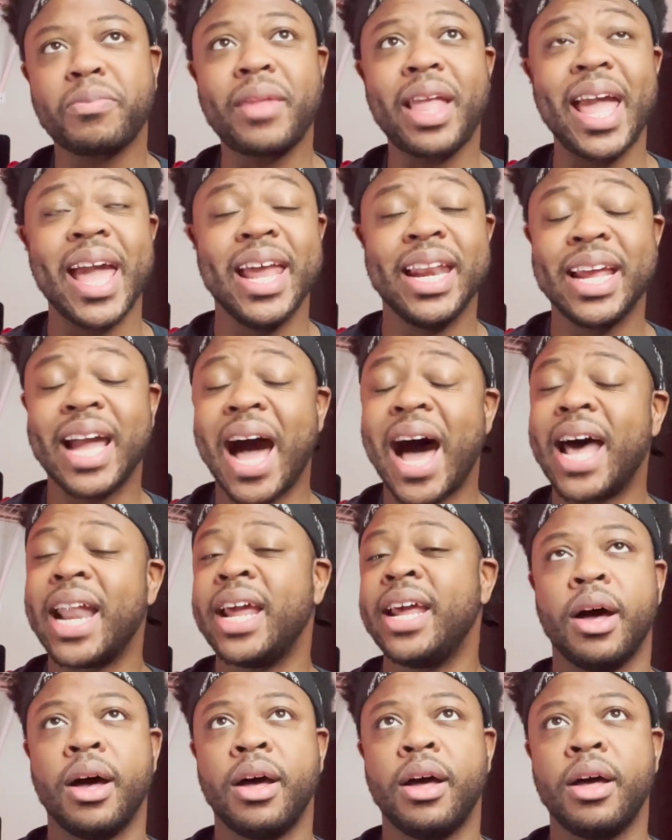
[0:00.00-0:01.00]
and got
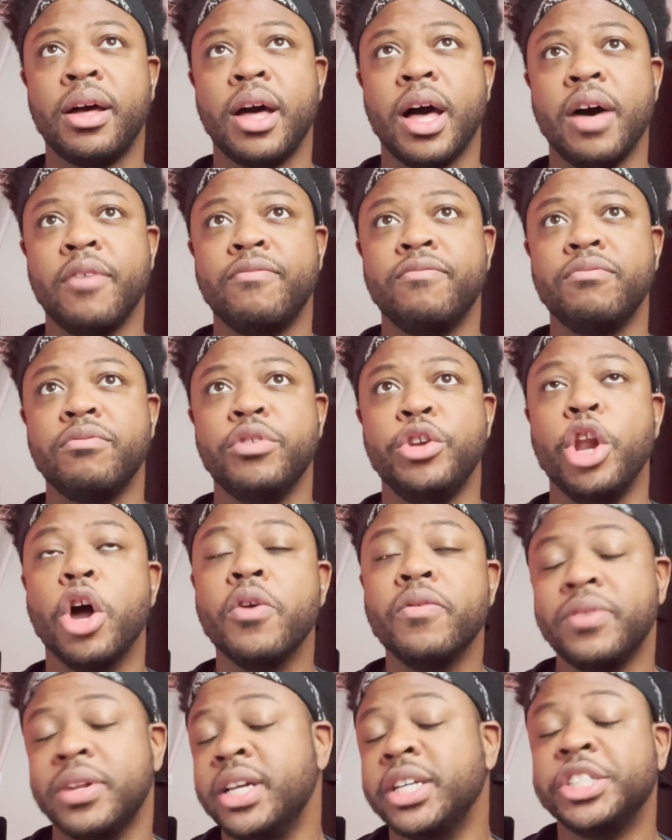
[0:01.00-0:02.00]
it of no
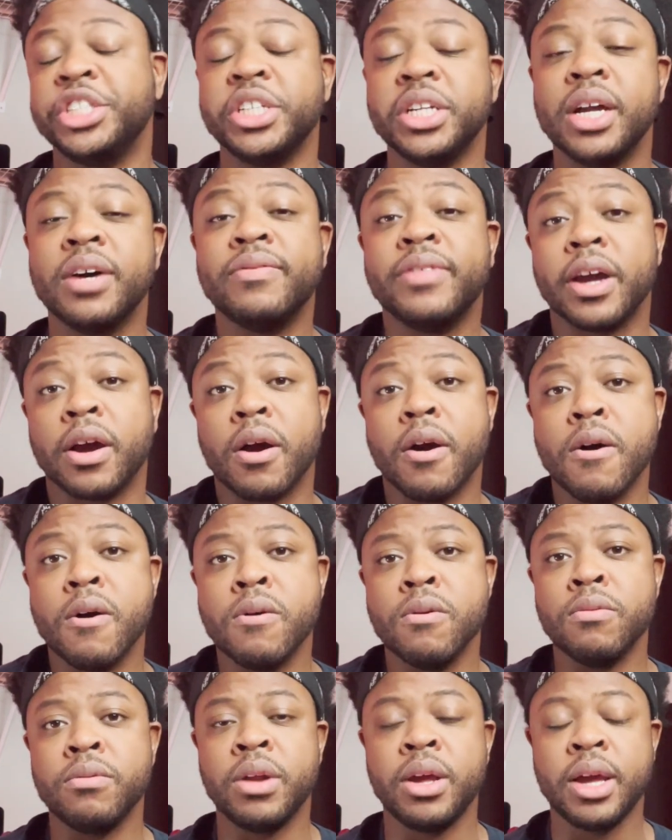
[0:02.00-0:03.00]
volition of their
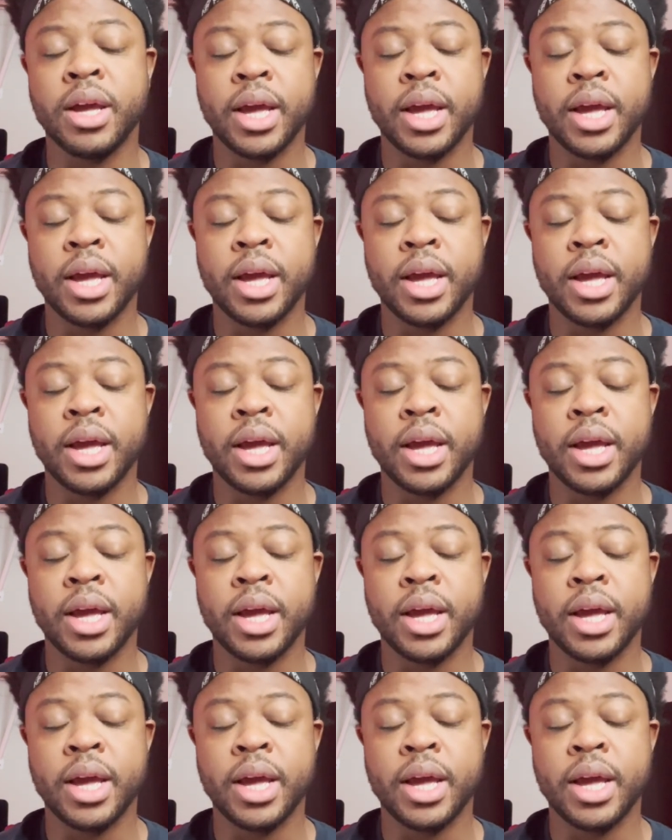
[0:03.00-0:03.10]
own.